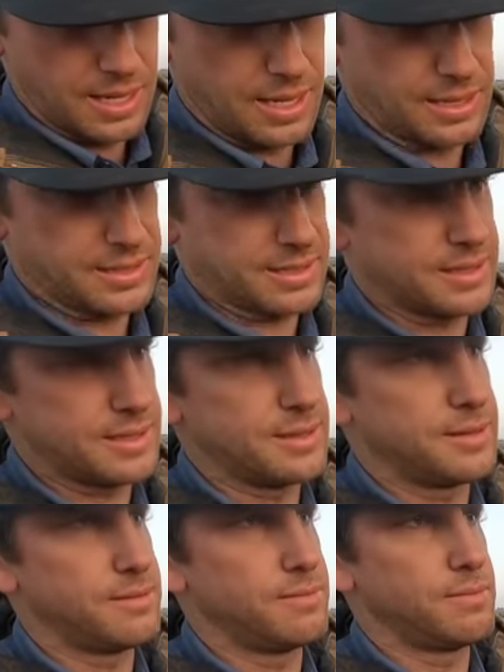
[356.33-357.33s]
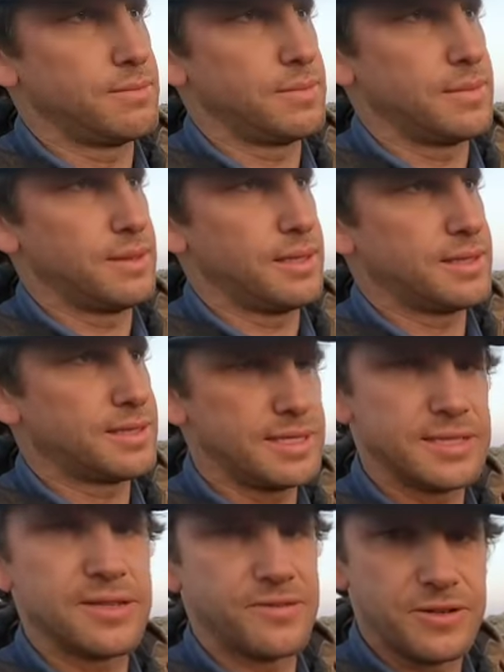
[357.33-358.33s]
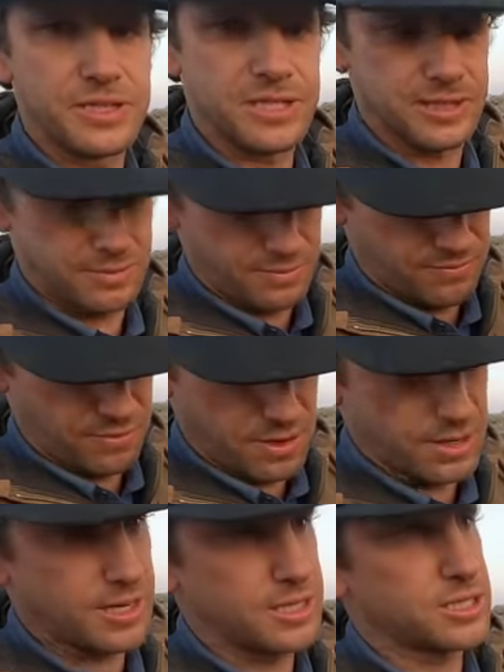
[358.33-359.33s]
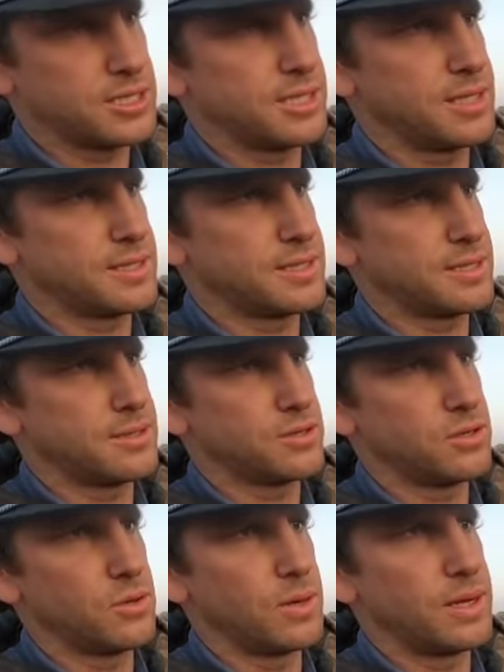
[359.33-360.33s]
It's insufficient for our country. There's no